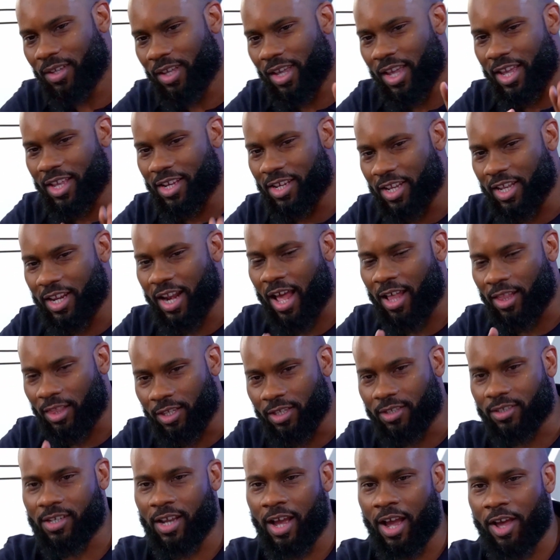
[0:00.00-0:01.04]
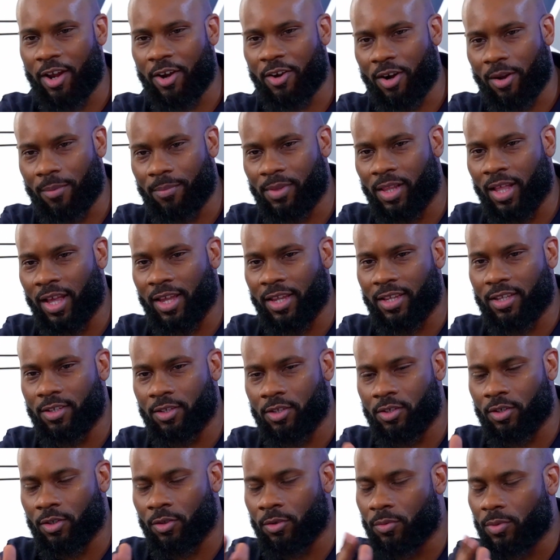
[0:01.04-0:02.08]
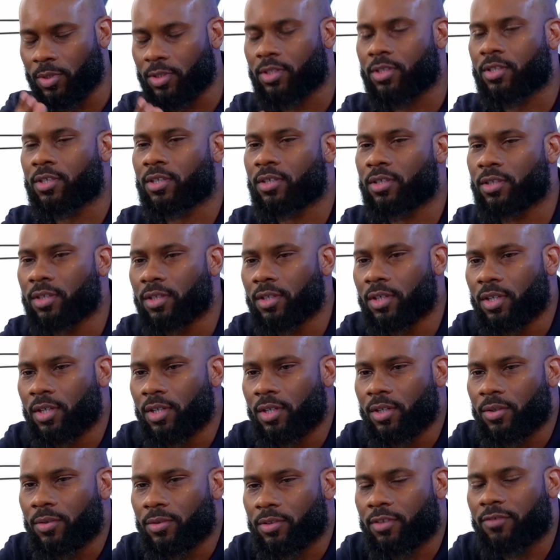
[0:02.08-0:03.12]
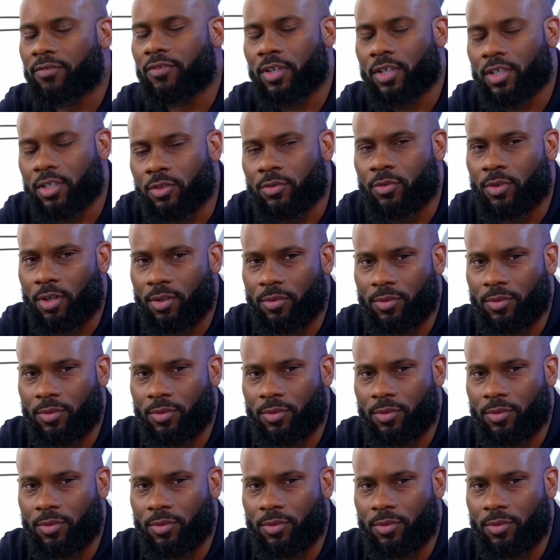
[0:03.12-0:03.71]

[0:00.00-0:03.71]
And then I looked at her and I'm like, what the fuck is wrong